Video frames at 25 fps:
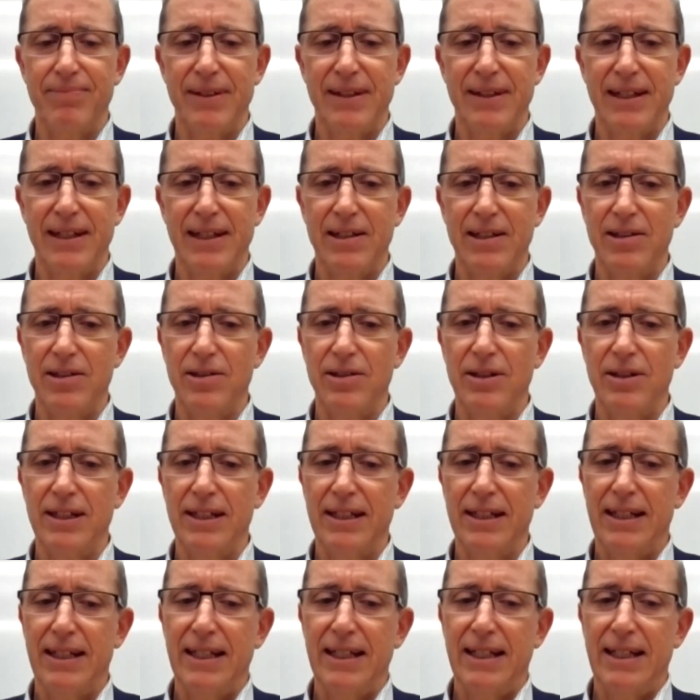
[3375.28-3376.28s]
So,
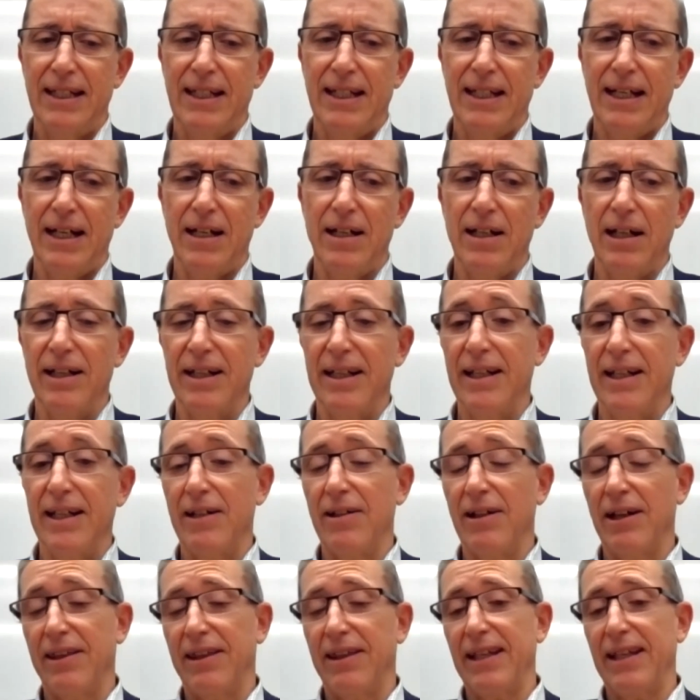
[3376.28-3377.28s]

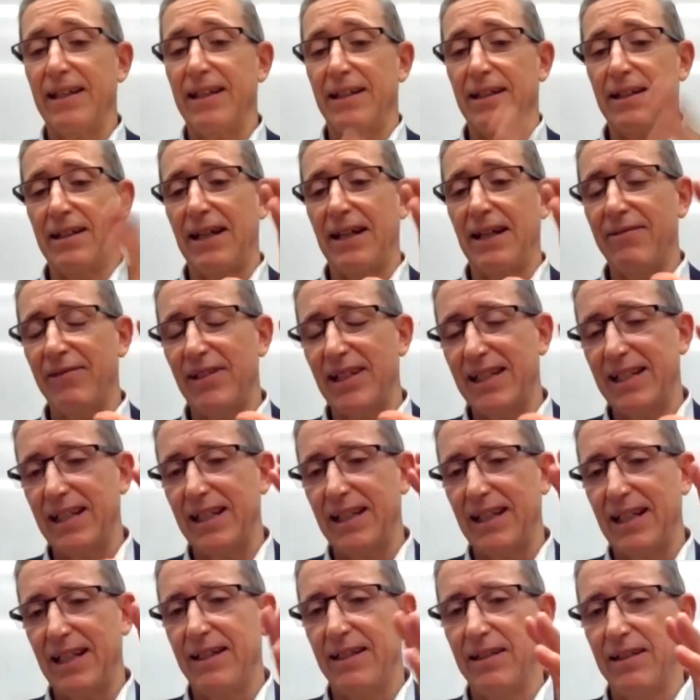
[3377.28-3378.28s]
I think, having
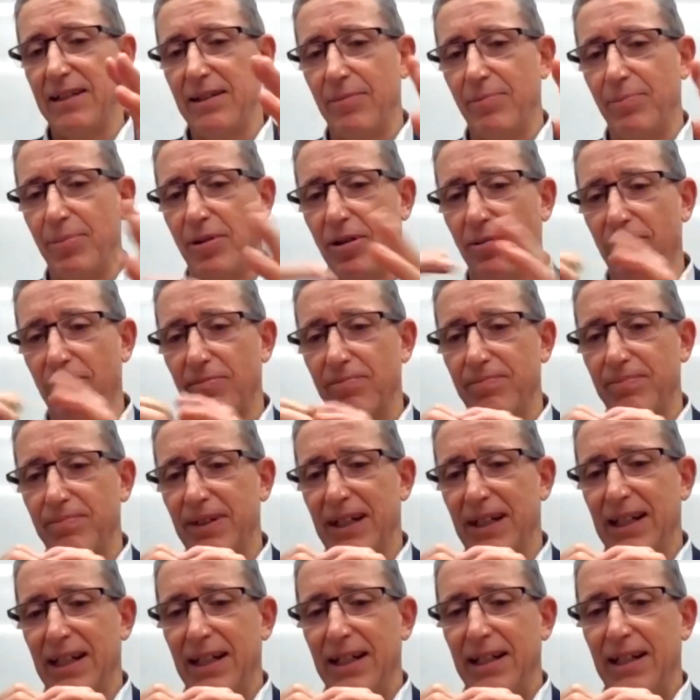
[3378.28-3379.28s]
said that, the
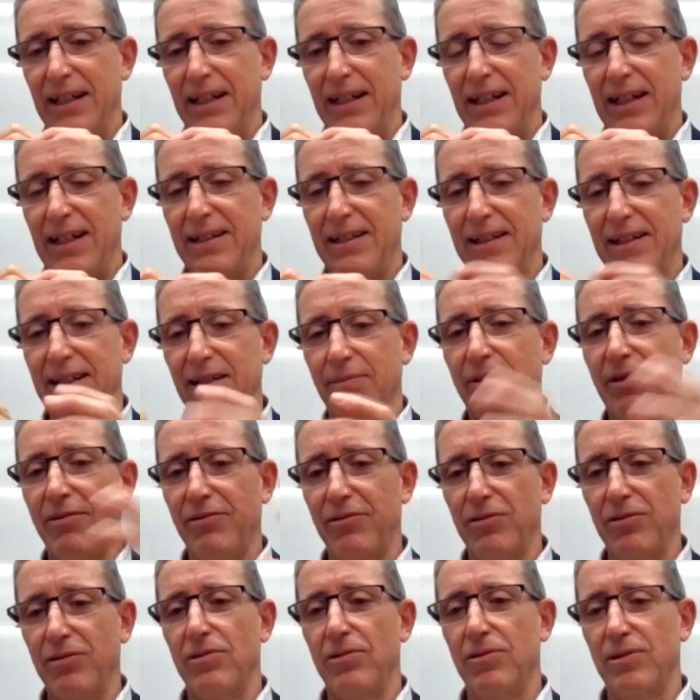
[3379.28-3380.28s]
problem, as I said
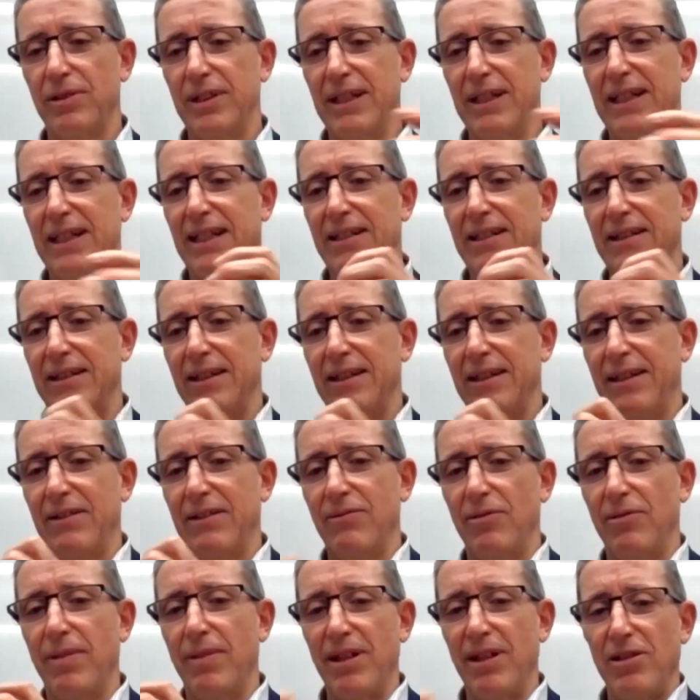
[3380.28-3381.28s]
before, I
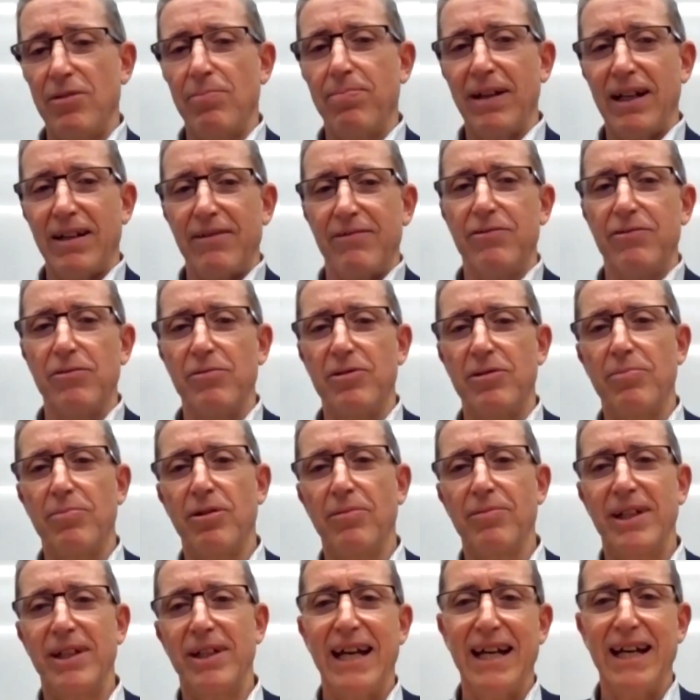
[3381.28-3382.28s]
think with most platforms, you
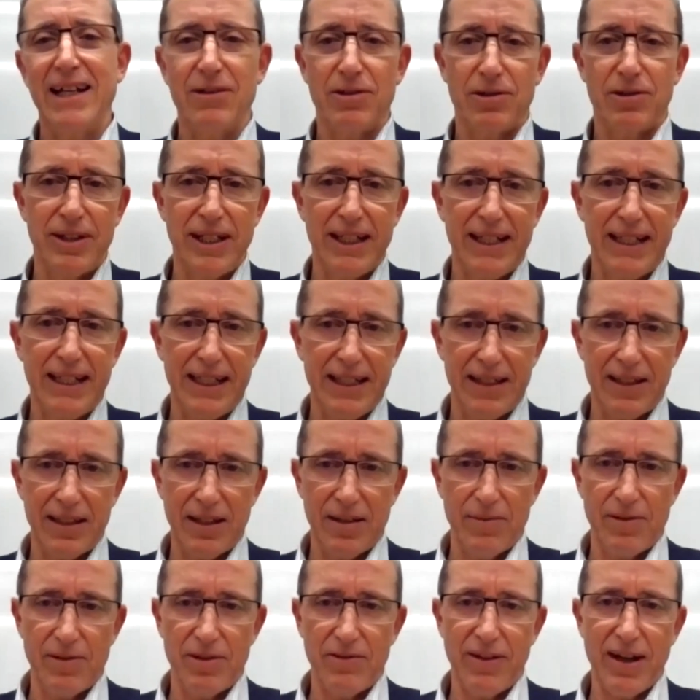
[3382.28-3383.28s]
probably can already, in
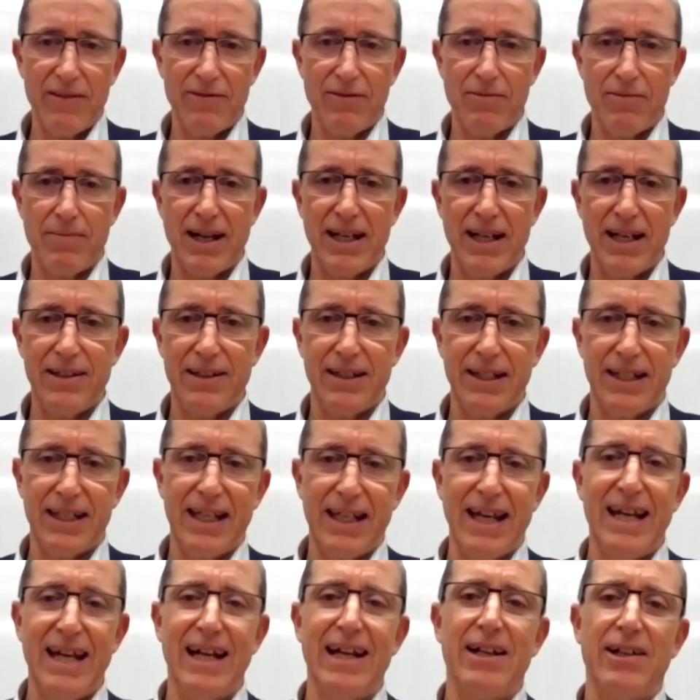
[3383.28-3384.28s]
terms of have a managed
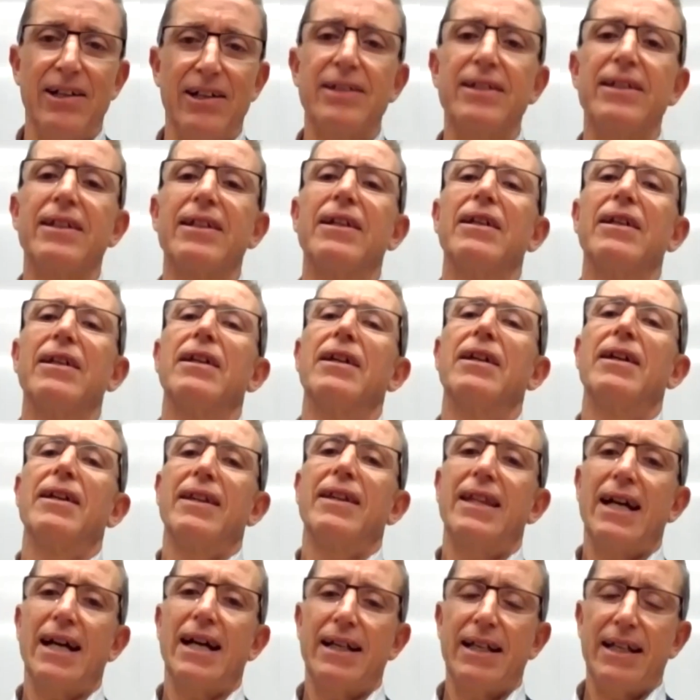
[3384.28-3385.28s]
account
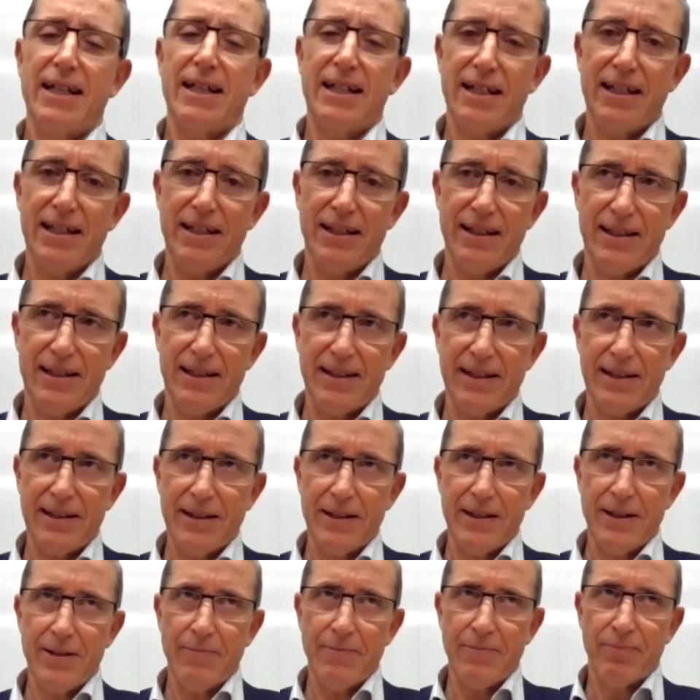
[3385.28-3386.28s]
that is
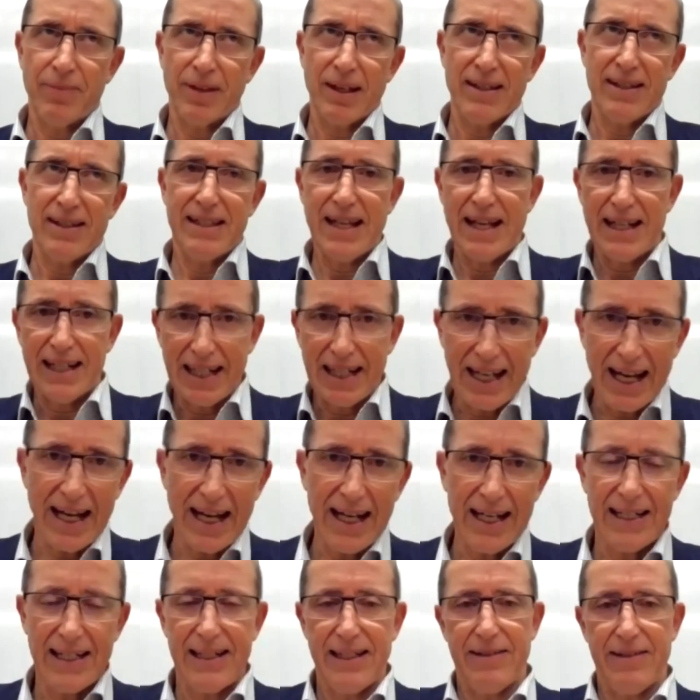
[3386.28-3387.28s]

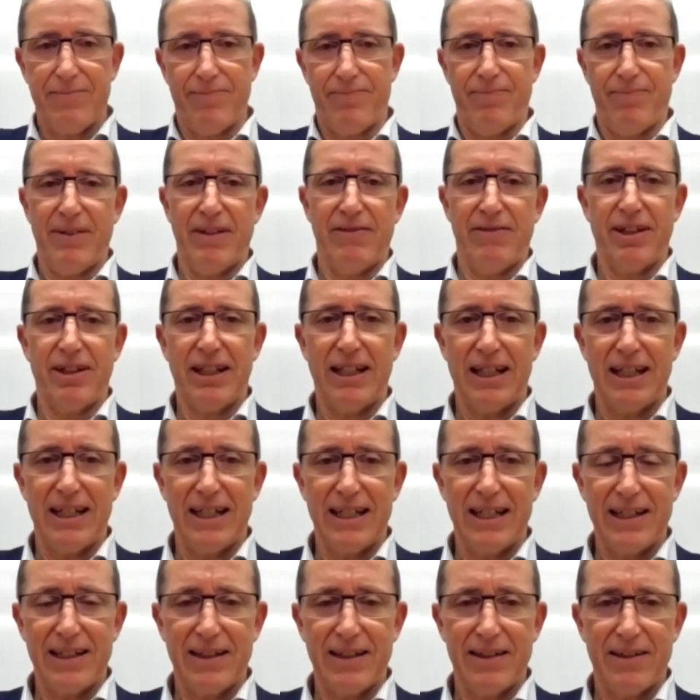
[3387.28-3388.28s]
dedicated, if you
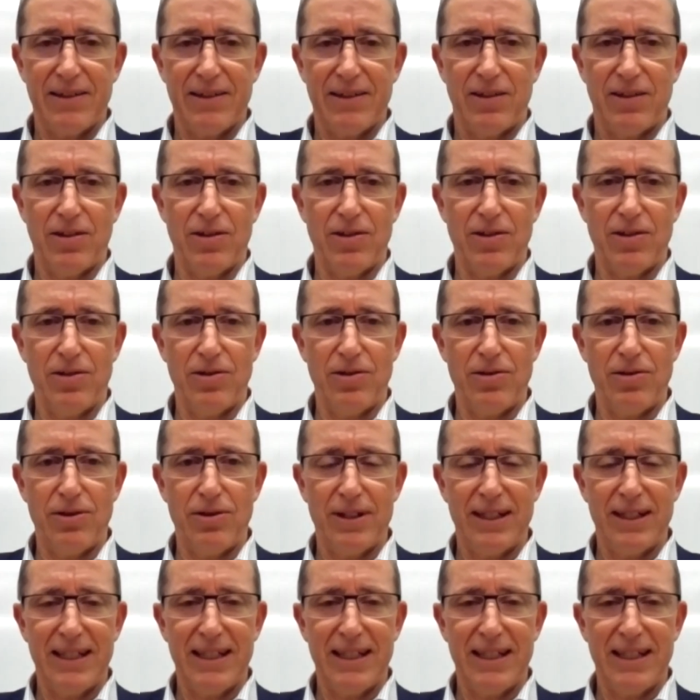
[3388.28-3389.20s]
like, to